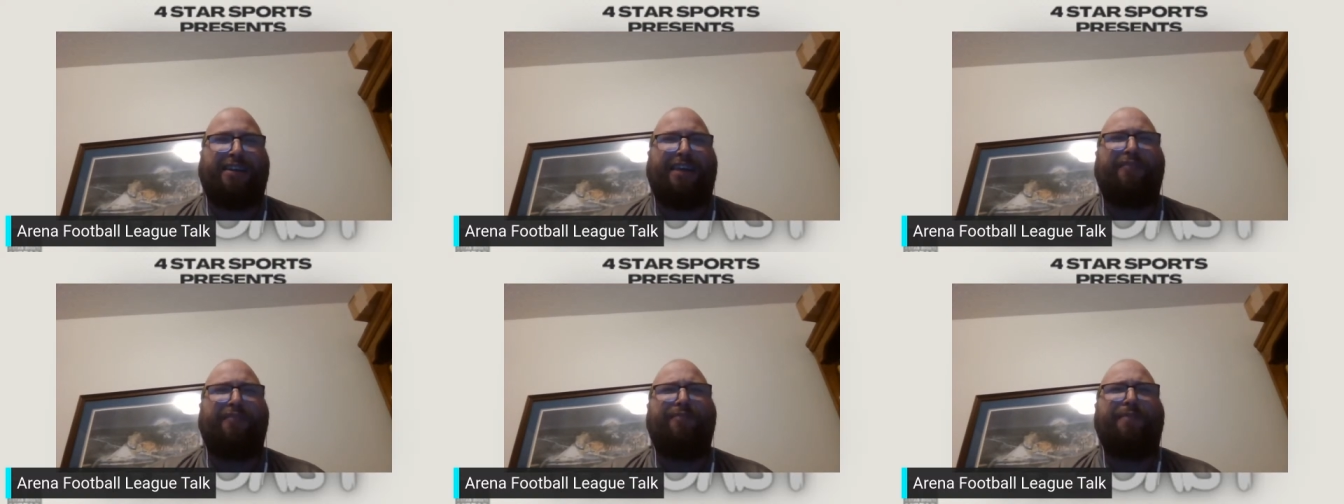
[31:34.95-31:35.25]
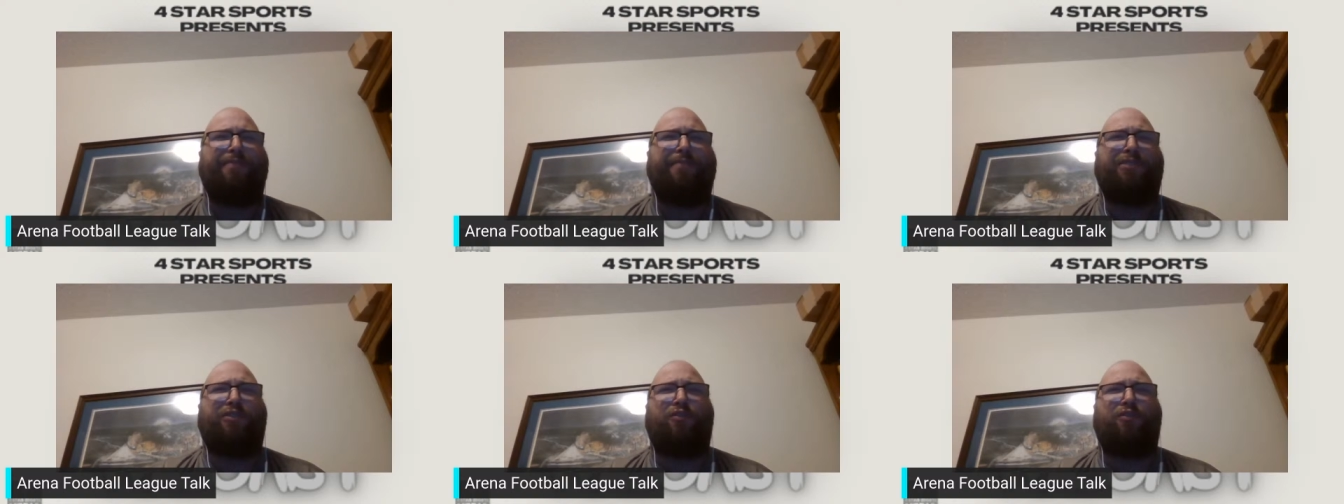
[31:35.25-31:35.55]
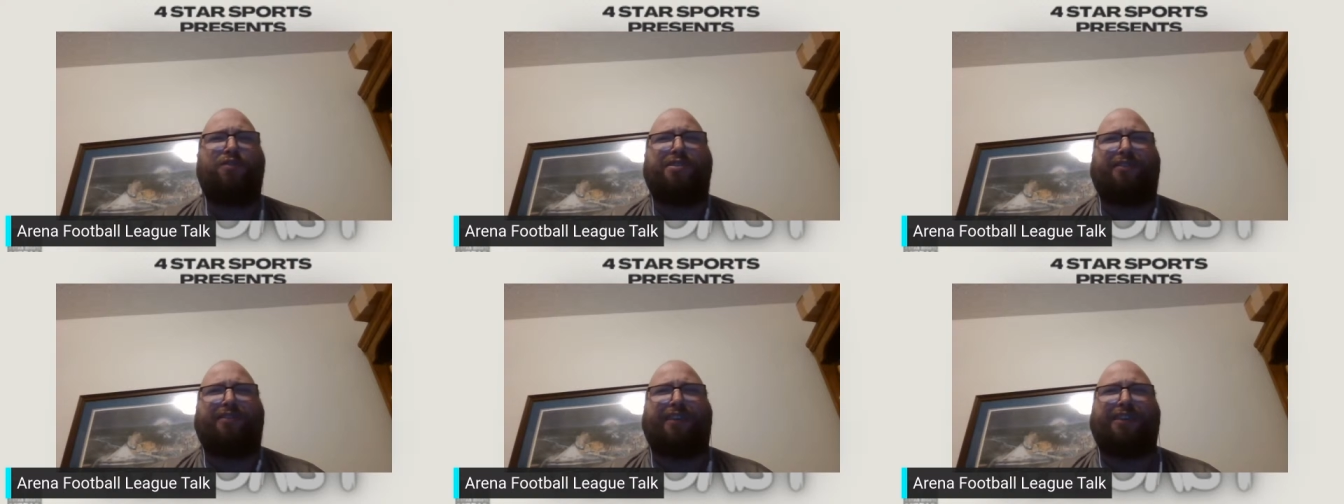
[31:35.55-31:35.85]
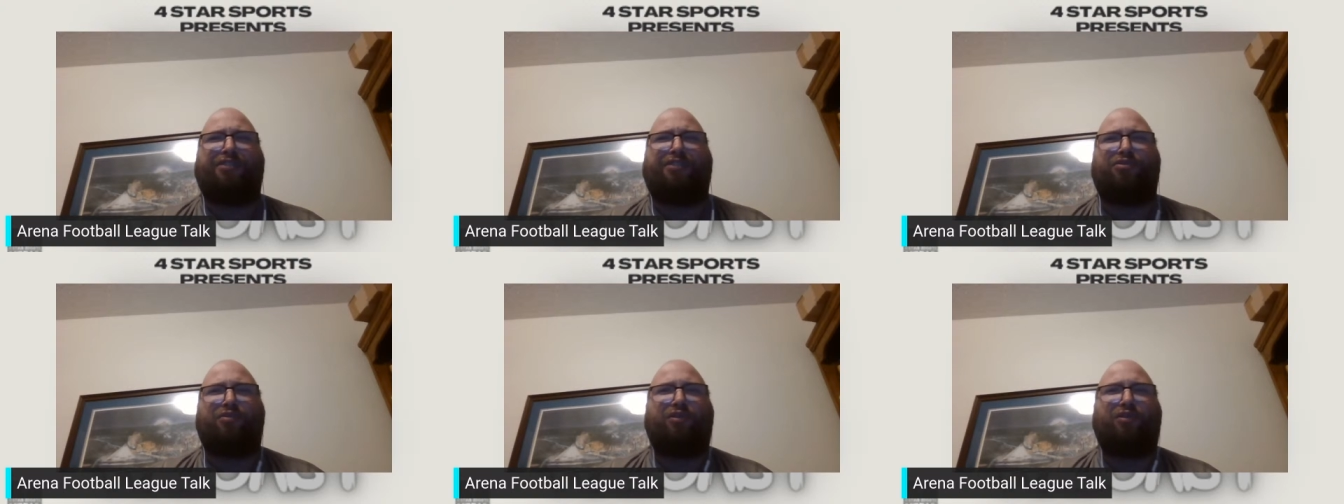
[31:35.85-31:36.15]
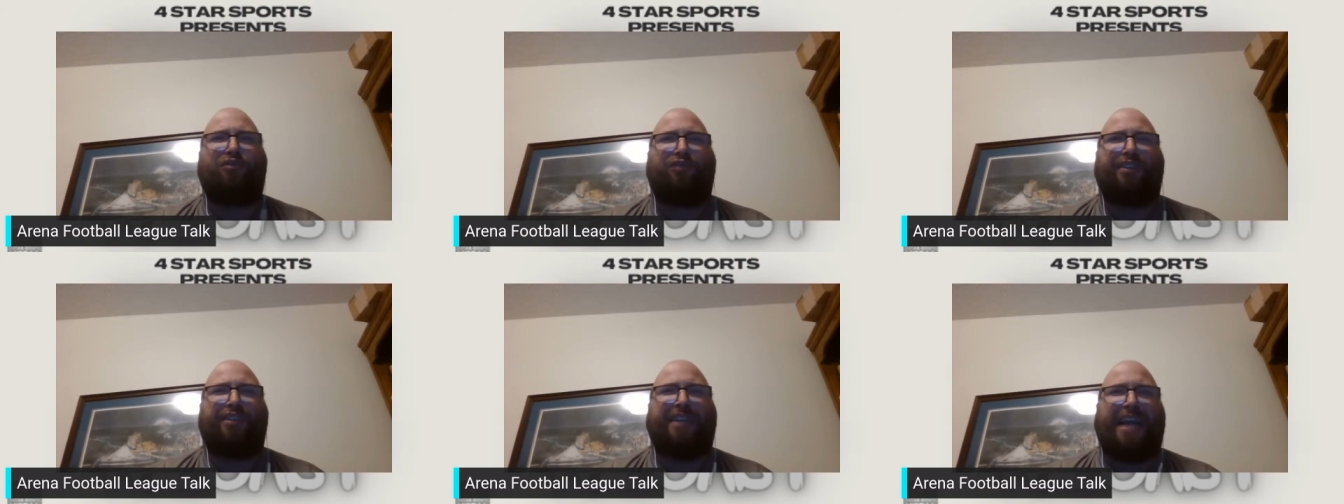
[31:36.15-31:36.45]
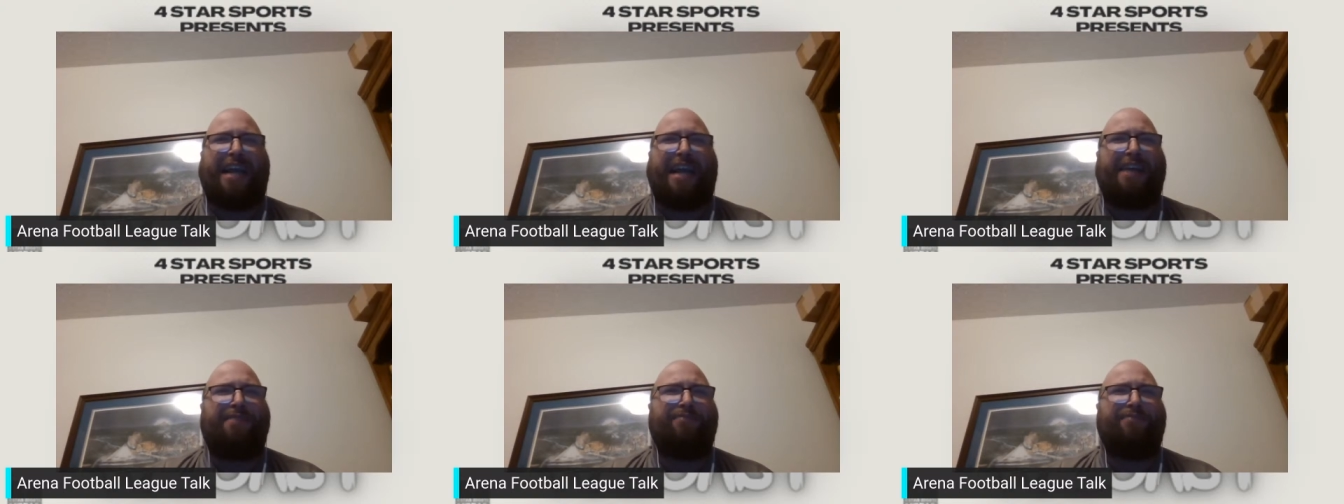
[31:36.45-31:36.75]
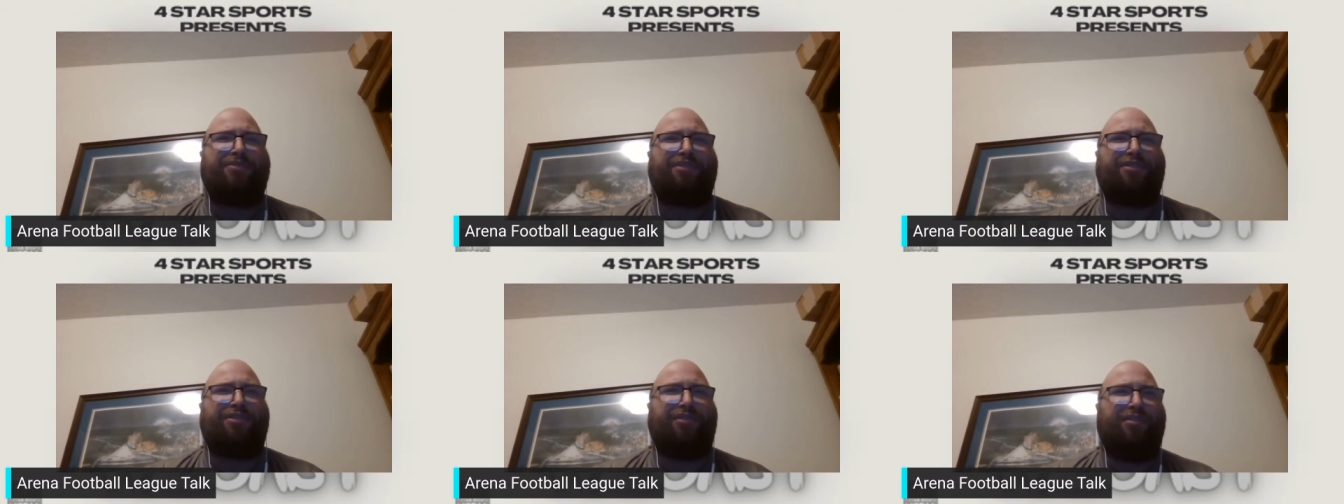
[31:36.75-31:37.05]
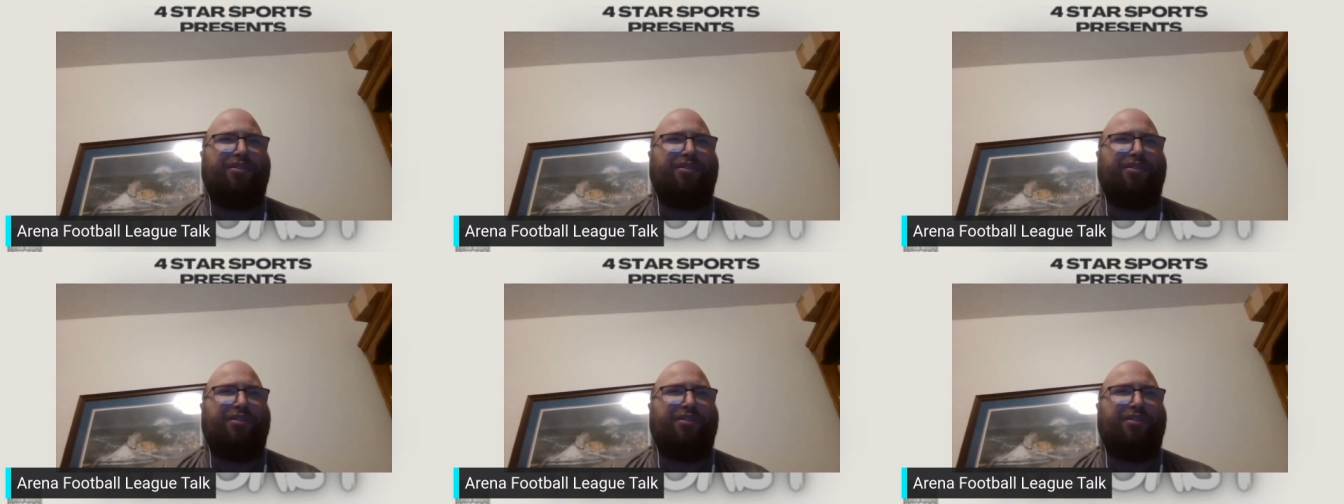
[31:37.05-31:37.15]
I remember going to like 2 or 3 games